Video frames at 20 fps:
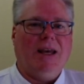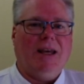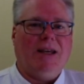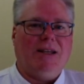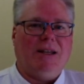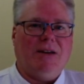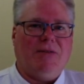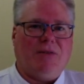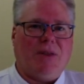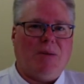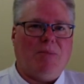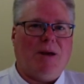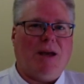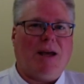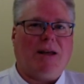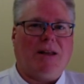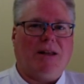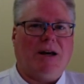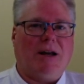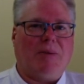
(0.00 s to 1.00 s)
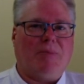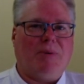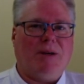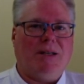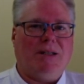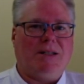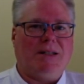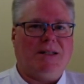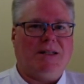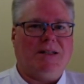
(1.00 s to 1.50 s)
If they make a lot of
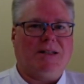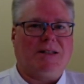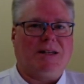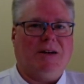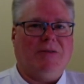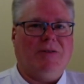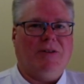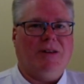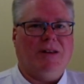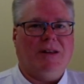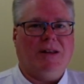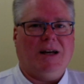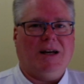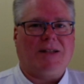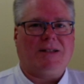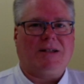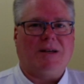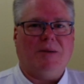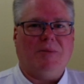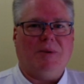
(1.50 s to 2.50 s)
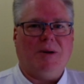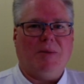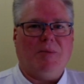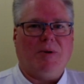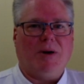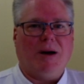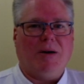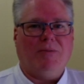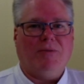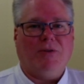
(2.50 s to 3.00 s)
pizza in this oven, that's going to be a
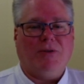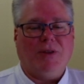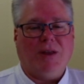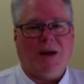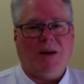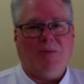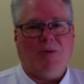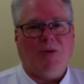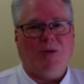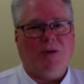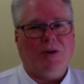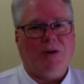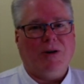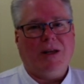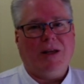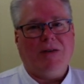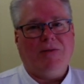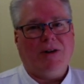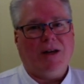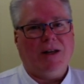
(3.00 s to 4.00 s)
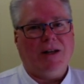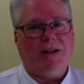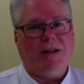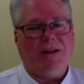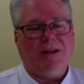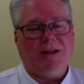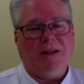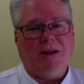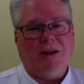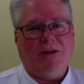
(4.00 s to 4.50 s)
problem for them. Or
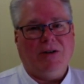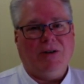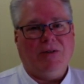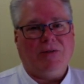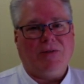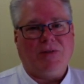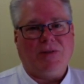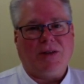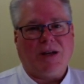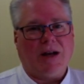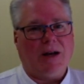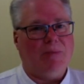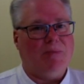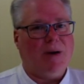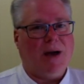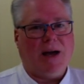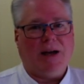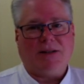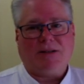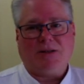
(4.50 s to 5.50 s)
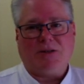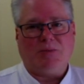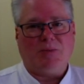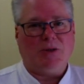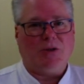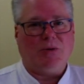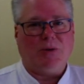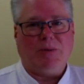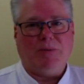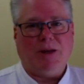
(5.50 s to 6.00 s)
even, if time passes
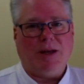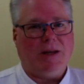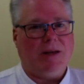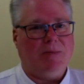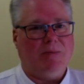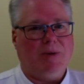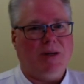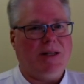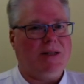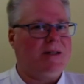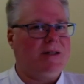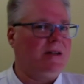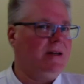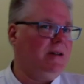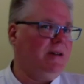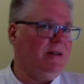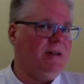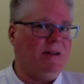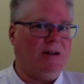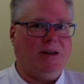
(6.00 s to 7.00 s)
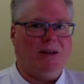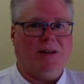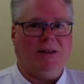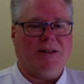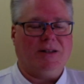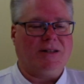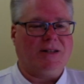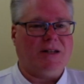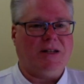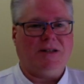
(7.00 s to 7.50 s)
between making pizza and
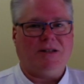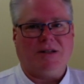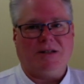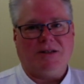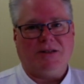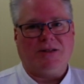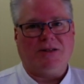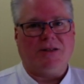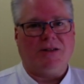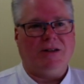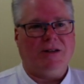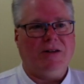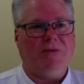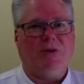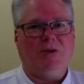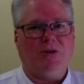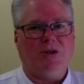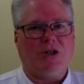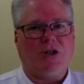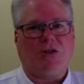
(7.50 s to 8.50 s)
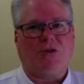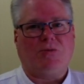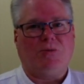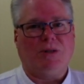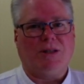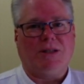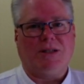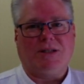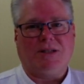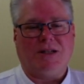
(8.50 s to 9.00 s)
the seasons, even just
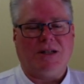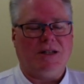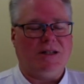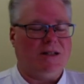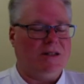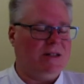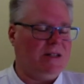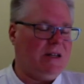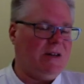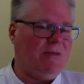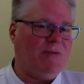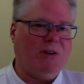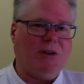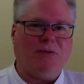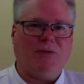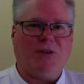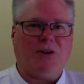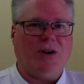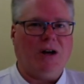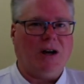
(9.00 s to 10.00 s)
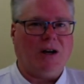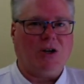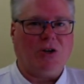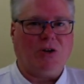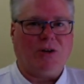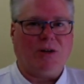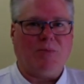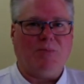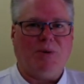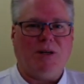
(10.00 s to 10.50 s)
with the seasons, even if they're not
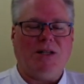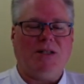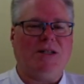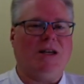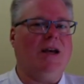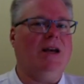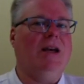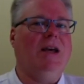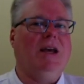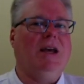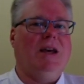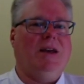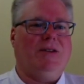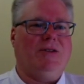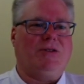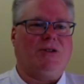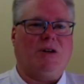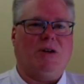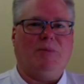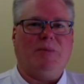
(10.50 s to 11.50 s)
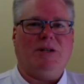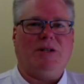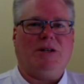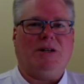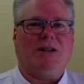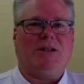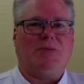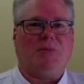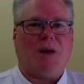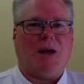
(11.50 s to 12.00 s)
cooking pizza, there's going to be
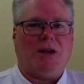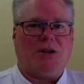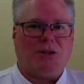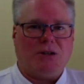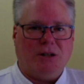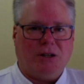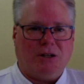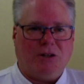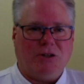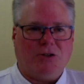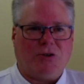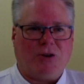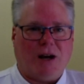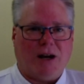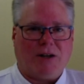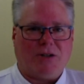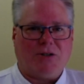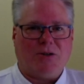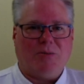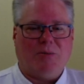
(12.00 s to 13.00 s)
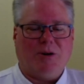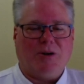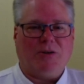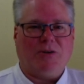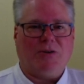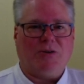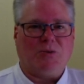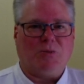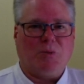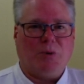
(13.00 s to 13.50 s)
expansion and contraction among
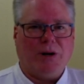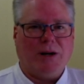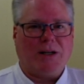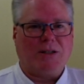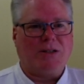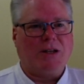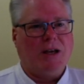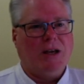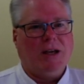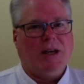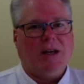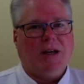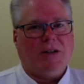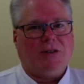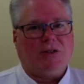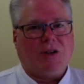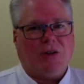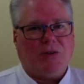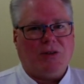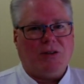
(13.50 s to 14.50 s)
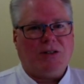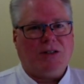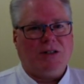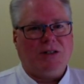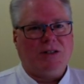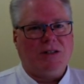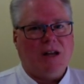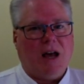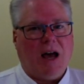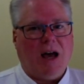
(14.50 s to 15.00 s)
those bricks. So this
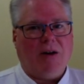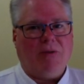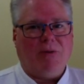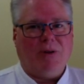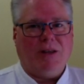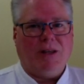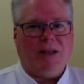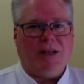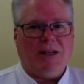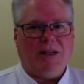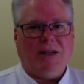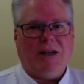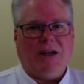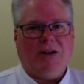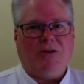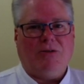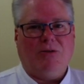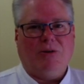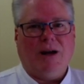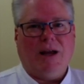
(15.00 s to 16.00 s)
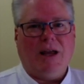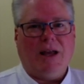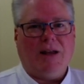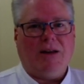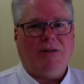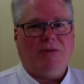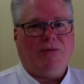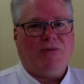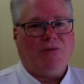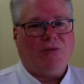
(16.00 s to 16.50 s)
is not really a
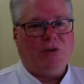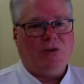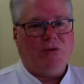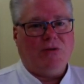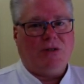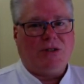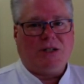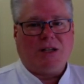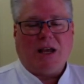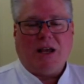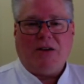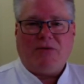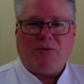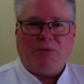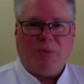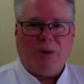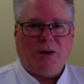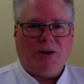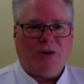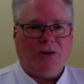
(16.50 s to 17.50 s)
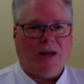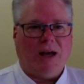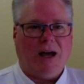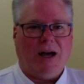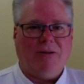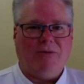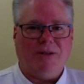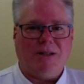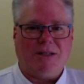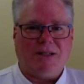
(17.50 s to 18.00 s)
great food safe build,
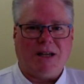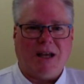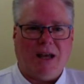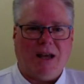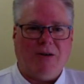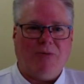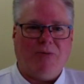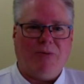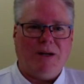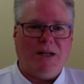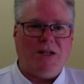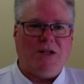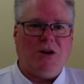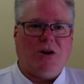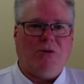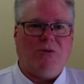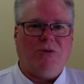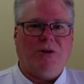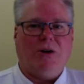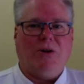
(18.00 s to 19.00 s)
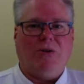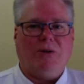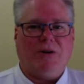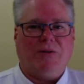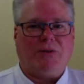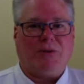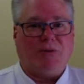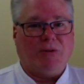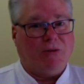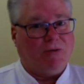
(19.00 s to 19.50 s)
I would say. We don't know
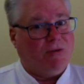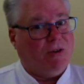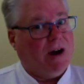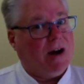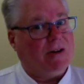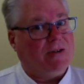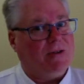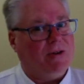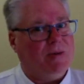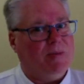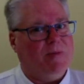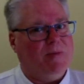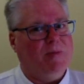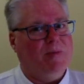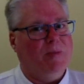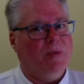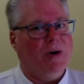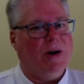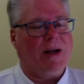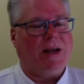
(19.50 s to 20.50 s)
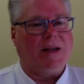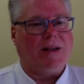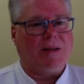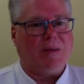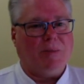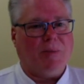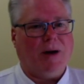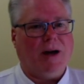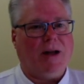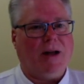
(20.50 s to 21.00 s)
if the refractory brick at
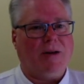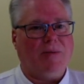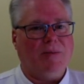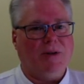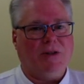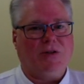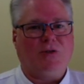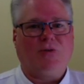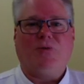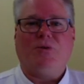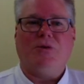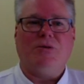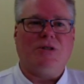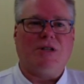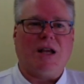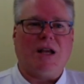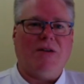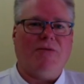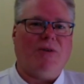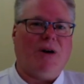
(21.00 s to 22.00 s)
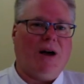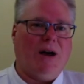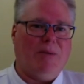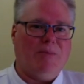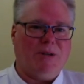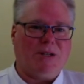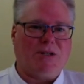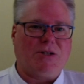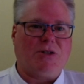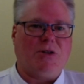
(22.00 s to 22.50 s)
the bottom is food safe.
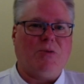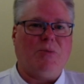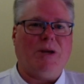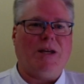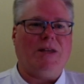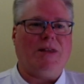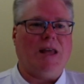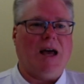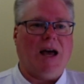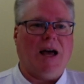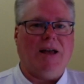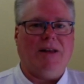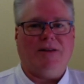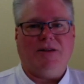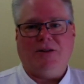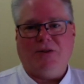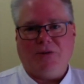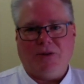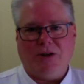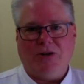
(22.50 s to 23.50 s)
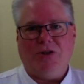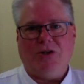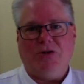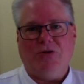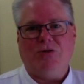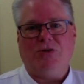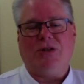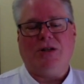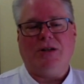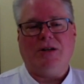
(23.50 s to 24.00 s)
I'm assuming that they're
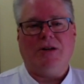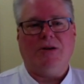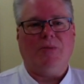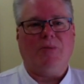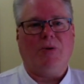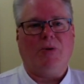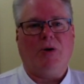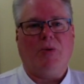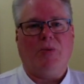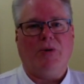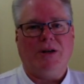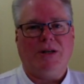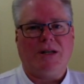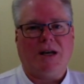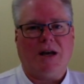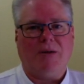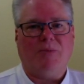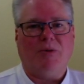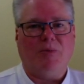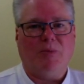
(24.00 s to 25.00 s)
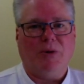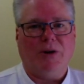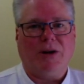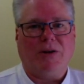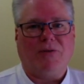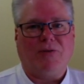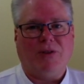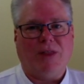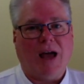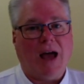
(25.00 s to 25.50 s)
using an appropriate type of
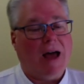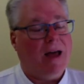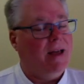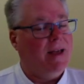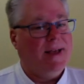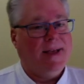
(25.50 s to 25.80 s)
brick for that,